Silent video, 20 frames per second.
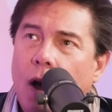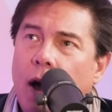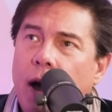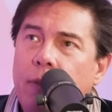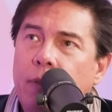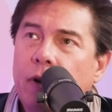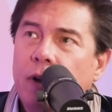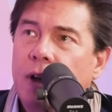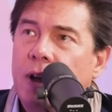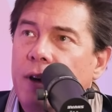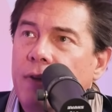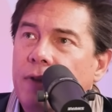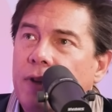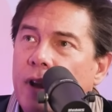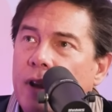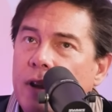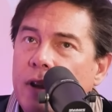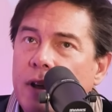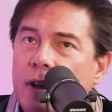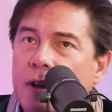I believe
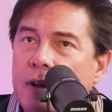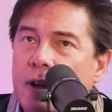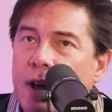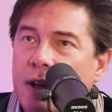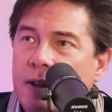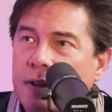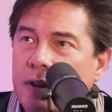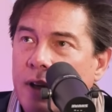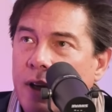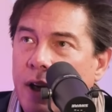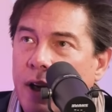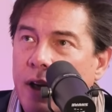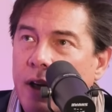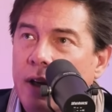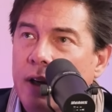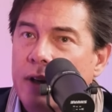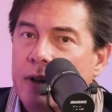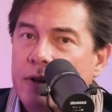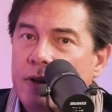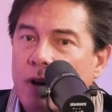that the destiny
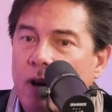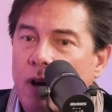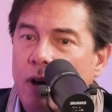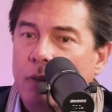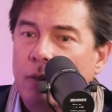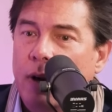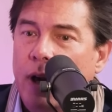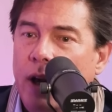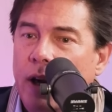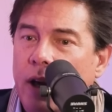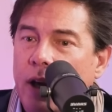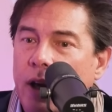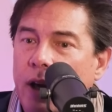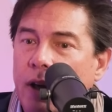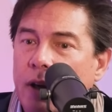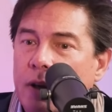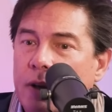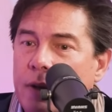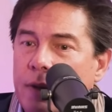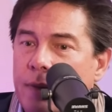is
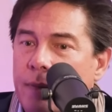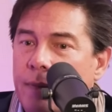already